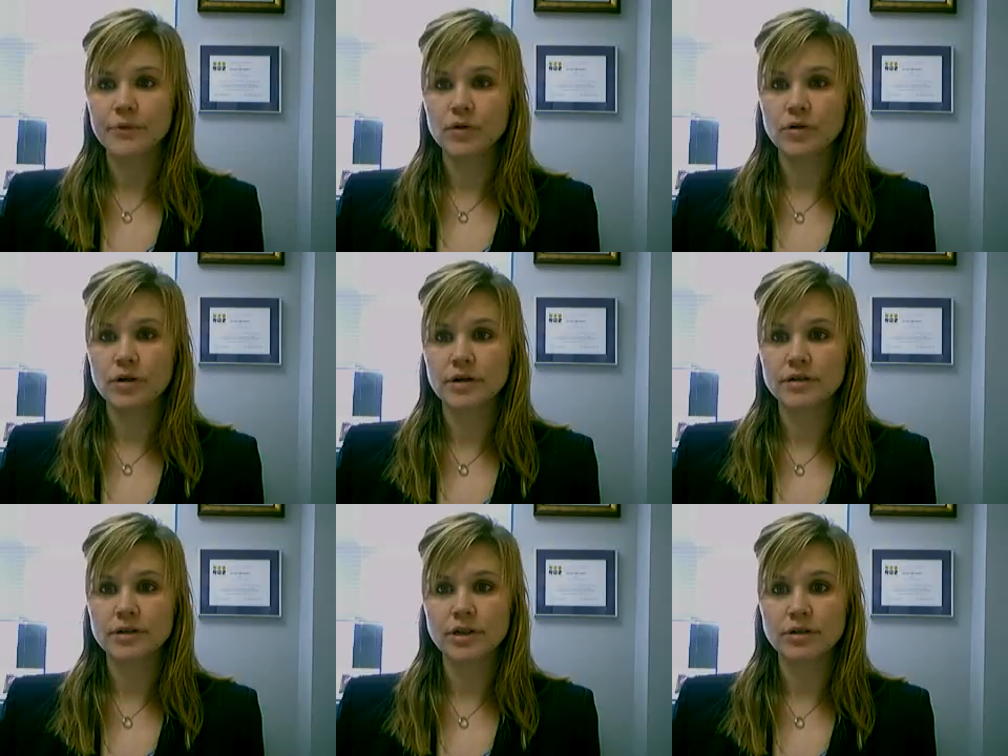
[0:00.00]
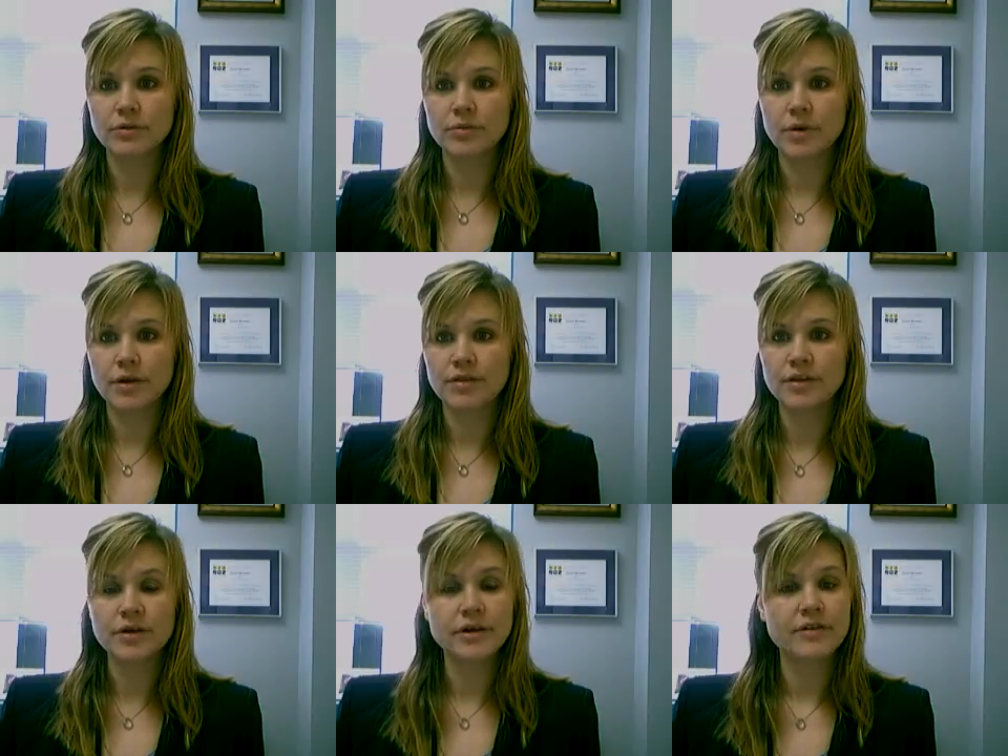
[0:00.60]
Or, you know, a
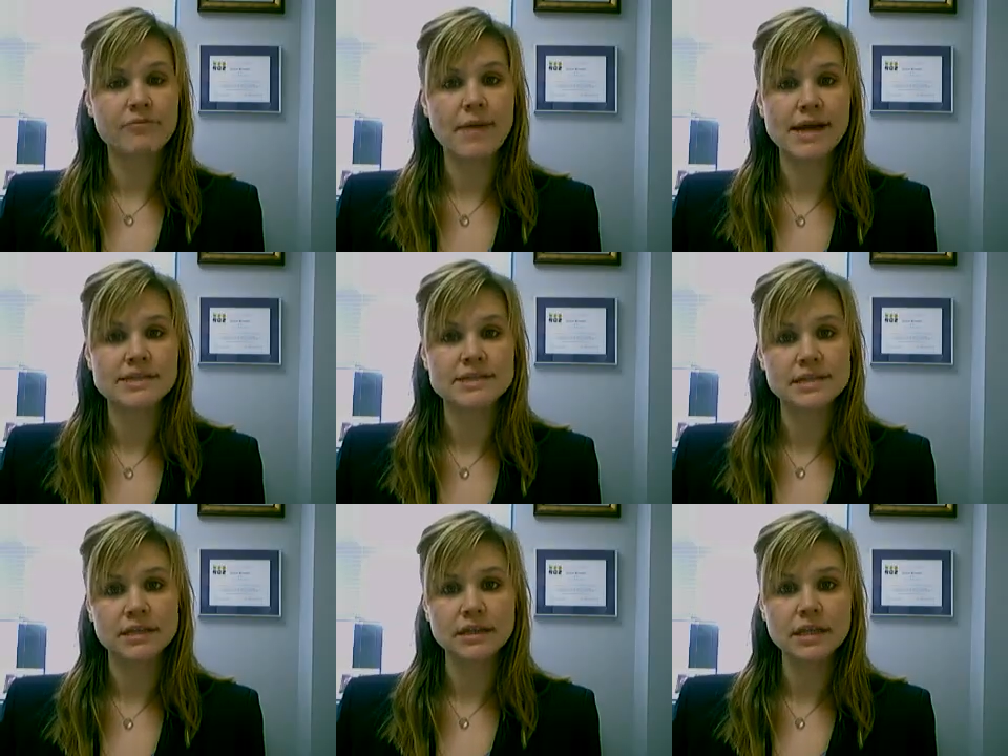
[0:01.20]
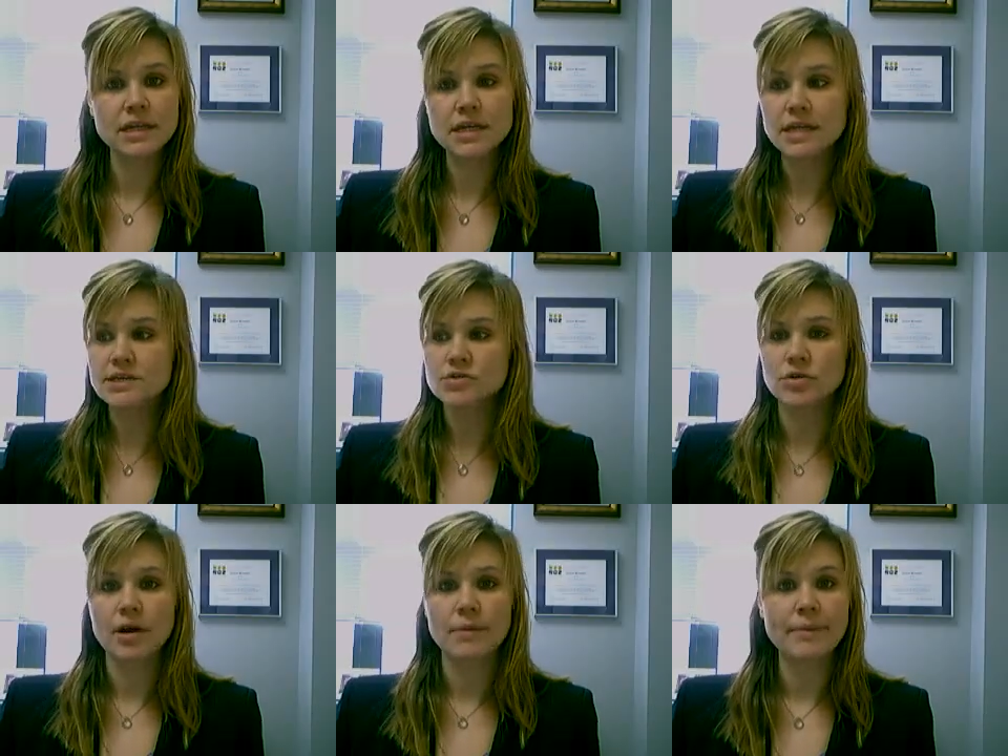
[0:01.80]
theory of
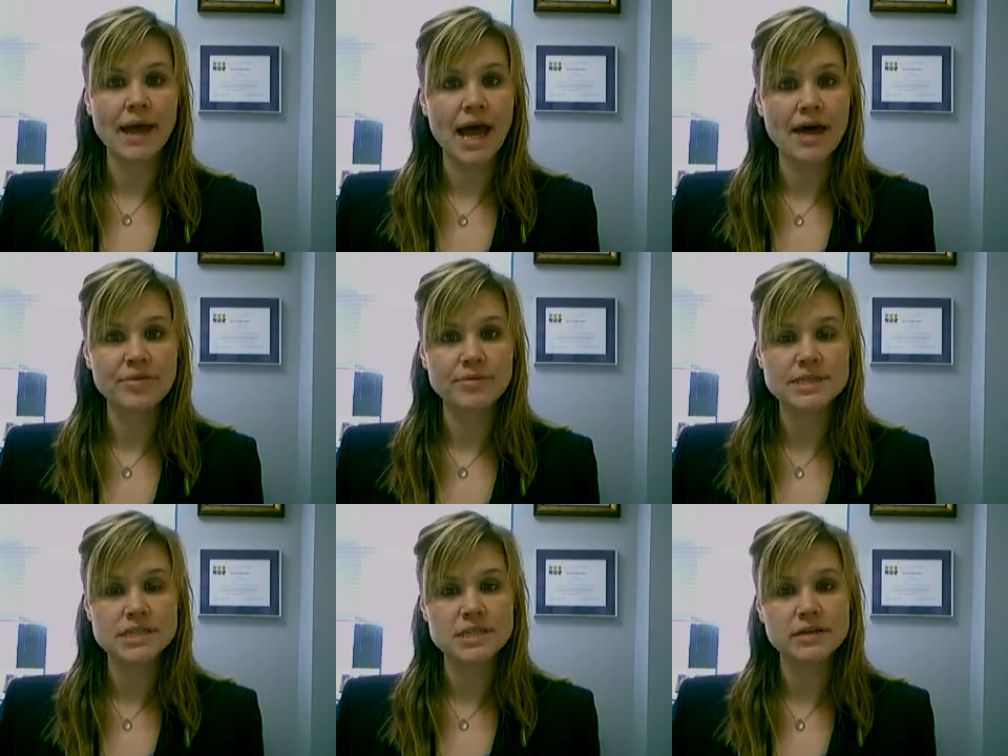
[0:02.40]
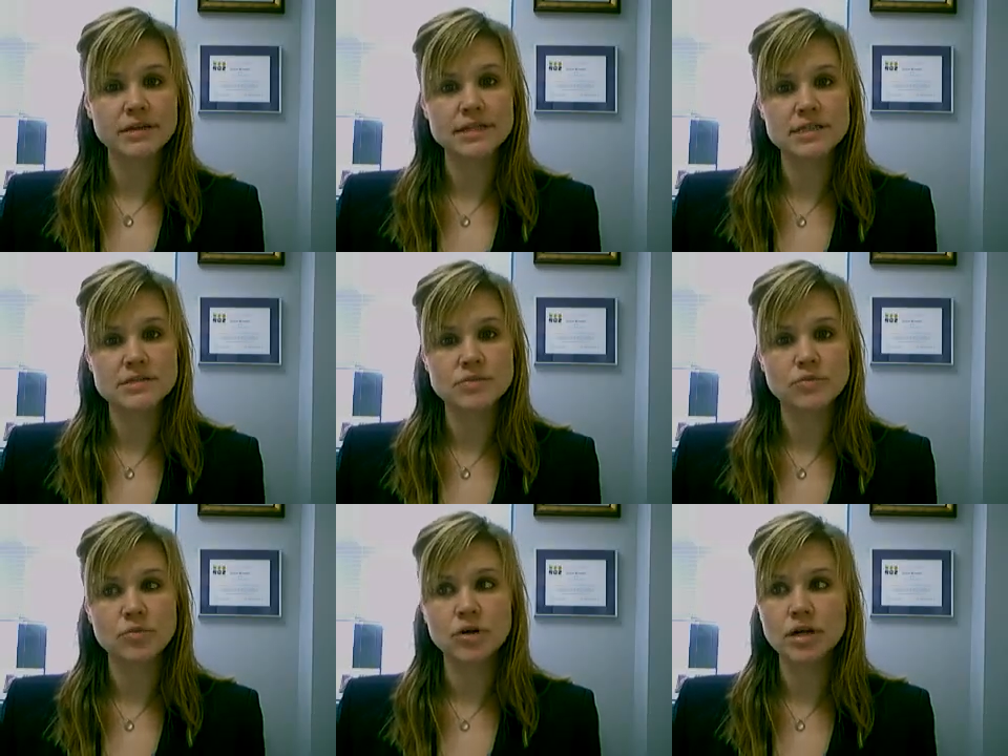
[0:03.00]
masculinities or a pathways theory, does
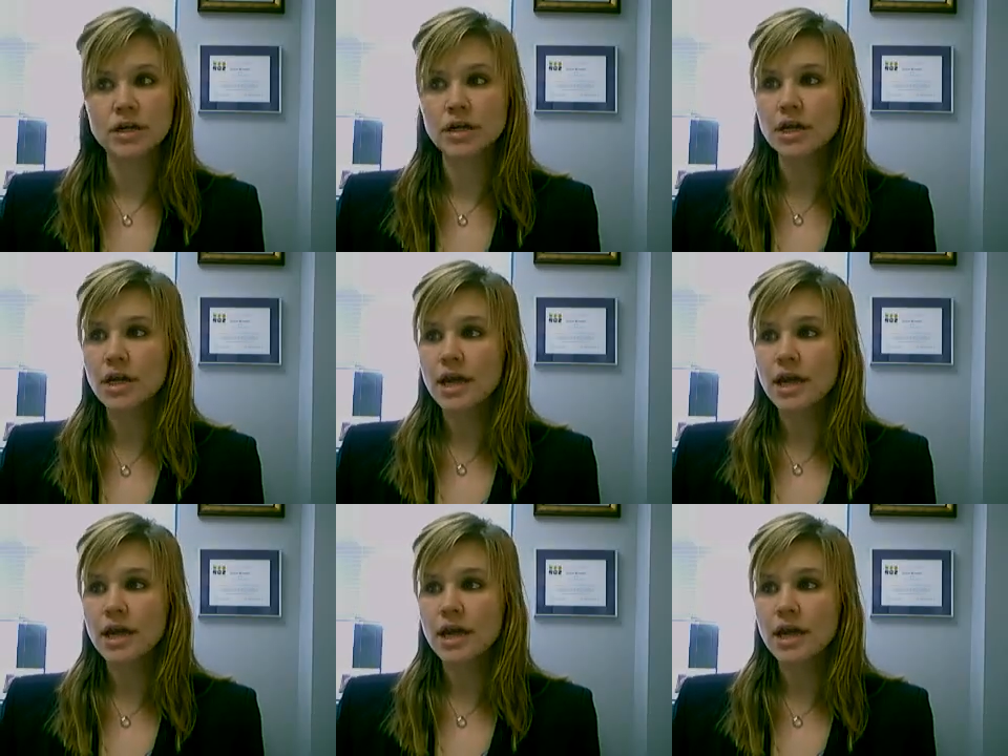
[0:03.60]
it work?